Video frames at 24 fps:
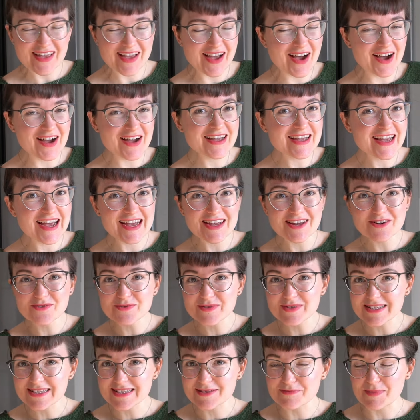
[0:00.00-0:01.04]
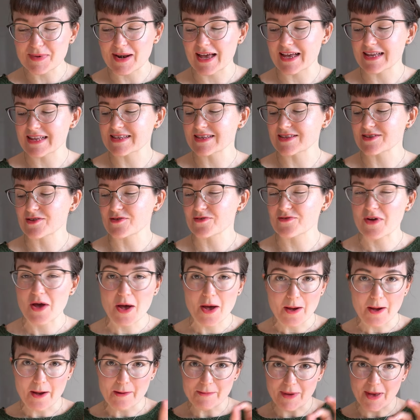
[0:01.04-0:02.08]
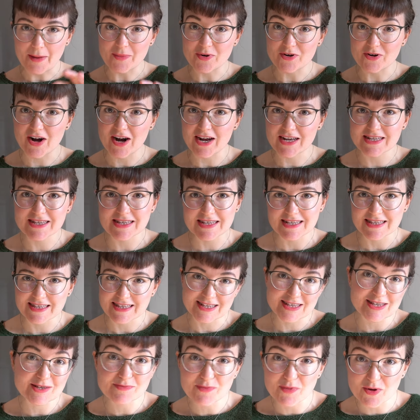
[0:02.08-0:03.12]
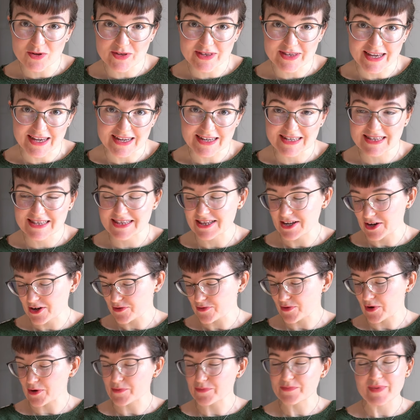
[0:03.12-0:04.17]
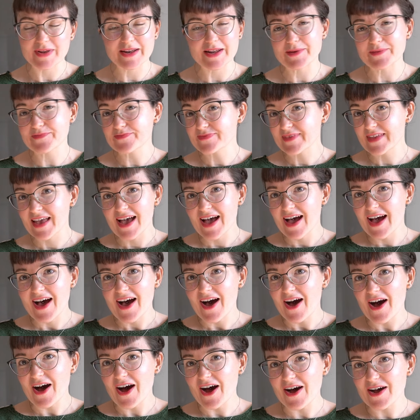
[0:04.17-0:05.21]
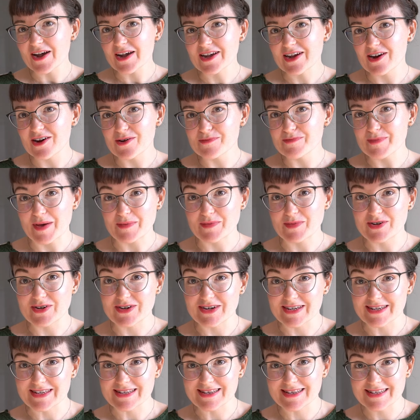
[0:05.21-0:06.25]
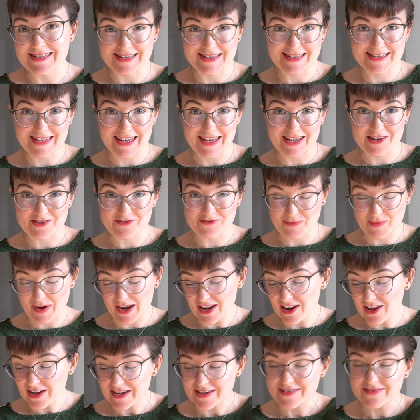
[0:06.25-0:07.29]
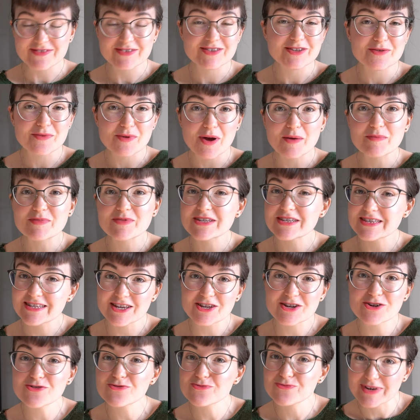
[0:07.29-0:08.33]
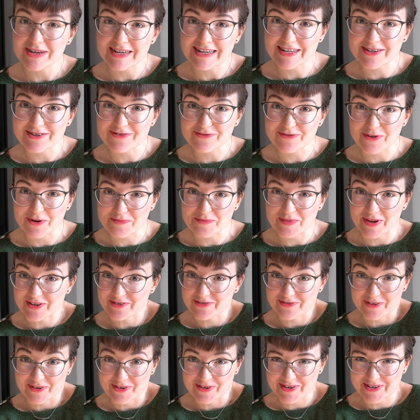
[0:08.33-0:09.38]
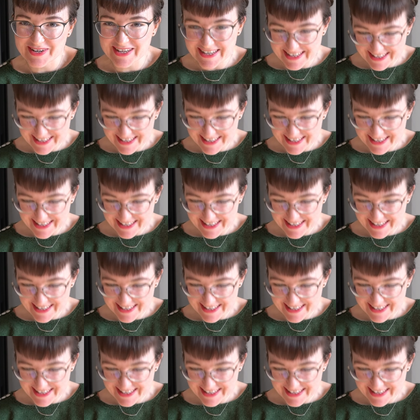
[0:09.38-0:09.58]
I had all these plans of memorizing the small text that I wrote, but I can't memorize to save my life, so I'm just gonna read it from my phone.